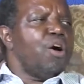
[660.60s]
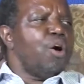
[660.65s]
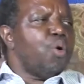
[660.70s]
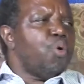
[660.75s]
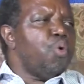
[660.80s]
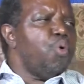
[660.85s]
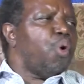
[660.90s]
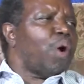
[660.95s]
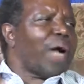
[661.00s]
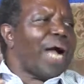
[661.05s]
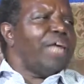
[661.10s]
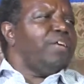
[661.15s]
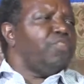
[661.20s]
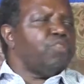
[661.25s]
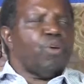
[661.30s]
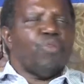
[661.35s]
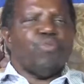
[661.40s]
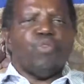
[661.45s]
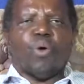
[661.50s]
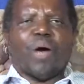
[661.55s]
who you
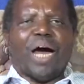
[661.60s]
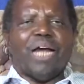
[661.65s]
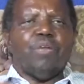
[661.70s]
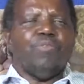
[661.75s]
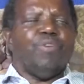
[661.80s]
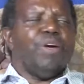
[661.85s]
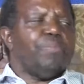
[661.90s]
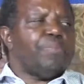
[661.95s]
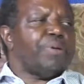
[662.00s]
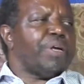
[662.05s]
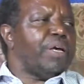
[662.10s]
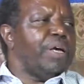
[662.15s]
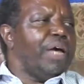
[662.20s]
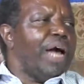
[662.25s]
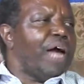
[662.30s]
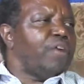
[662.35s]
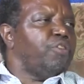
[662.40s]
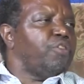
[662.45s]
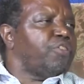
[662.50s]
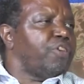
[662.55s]
can't even pray,
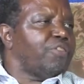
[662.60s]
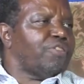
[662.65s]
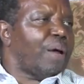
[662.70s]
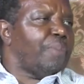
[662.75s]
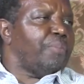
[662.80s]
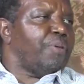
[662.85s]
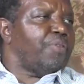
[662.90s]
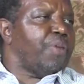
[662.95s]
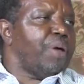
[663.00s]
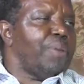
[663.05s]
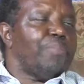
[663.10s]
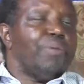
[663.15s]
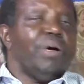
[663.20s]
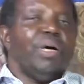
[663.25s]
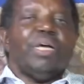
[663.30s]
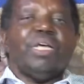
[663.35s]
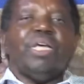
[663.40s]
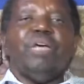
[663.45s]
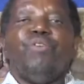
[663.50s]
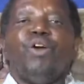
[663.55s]
and you see some of them,
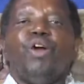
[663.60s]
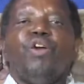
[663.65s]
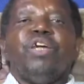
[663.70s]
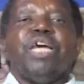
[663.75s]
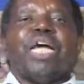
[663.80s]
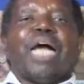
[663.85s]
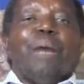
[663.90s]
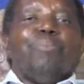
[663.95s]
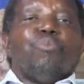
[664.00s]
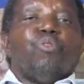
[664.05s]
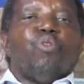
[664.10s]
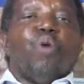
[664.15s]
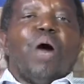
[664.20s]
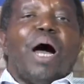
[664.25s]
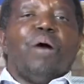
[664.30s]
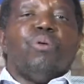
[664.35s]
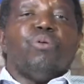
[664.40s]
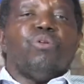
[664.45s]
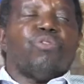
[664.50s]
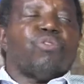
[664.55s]
even when he comes to your
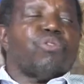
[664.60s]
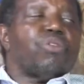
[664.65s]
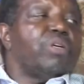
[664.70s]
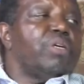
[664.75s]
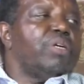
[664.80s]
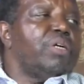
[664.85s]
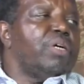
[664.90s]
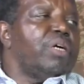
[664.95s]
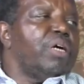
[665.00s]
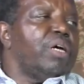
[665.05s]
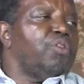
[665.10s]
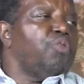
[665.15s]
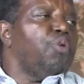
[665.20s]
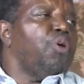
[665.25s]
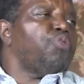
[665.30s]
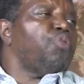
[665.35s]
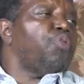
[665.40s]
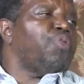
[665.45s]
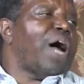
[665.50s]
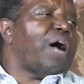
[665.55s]
house, you
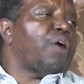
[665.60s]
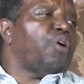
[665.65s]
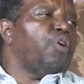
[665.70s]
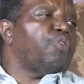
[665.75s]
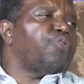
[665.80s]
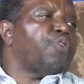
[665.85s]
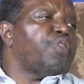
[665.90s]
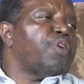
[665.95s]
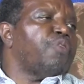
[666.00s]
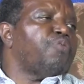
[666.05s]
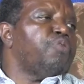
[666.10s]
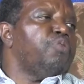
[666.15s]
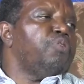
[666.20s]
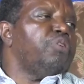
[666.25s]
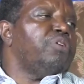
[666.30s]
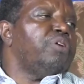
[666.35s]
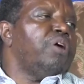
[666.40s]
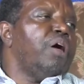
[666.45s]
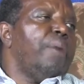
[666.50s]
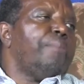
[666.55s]
want to thank God for the
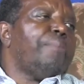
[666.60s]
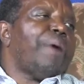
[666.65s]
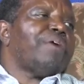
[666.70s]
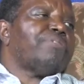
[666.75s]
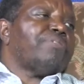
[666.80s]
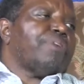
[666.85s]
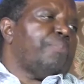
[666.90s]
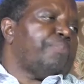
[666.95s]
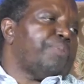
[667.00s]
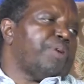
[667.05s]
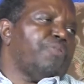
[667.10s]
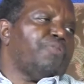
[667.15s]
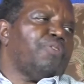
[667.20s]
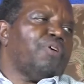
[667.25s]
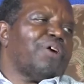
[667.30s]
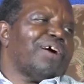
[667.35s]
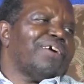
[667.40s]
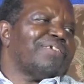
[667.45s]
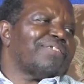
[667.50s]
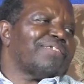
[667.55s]
food, Pastor, pray
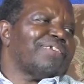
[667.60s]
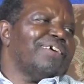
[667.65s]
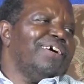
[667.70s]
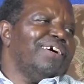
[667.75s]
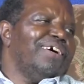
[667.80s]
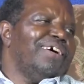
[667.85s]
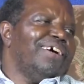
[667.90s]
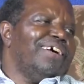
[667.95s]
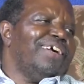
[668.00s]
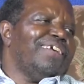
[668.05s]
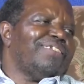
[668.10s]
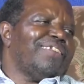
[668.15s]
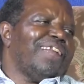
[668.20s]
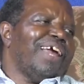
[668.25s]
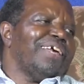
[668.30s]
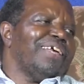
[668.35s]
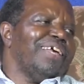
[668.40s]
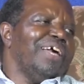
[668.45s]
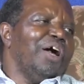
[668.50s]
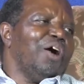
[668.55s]
for us. It's
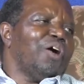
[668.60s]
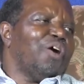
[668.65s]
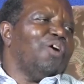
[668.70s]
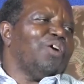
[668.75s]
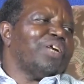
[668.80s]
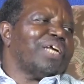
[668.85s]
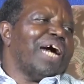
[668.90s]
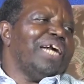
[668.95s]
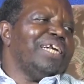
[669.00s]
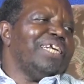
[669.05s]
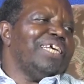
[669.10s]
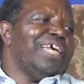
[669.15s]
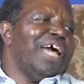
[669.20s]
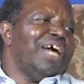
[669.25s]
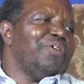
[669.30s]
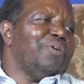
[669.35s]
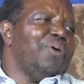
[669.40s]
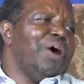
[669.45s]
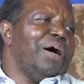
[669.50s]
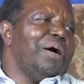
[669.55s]
like God can't hear
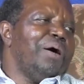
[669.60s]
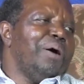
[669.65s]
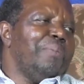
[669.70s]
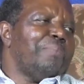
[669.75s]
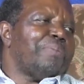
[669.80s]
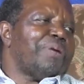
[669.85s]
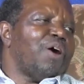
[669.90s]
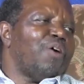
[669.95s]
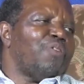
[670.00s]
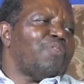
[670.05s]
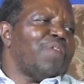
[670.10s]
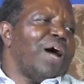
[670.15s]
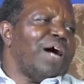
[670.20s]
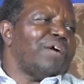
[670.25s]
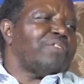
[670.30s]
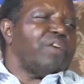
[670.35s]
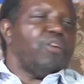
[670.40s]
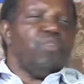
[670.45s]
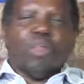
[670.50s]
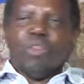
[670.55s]
your prayer of
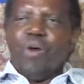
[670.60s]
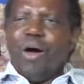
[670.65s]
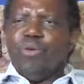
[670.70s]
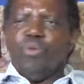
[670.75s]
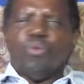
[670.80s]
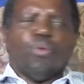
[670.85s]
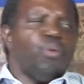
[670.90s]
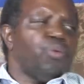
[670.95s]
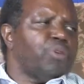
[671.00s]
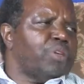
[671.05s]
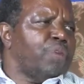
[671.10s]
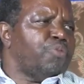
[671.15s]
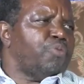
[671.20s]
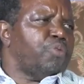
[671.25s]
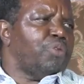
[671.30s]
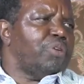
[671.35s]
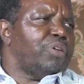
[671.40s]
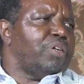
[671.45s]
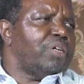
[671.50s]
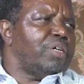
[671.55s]
thanks. And you're the one who cooked the
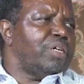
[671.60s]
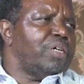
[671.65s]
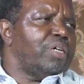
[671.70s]
food.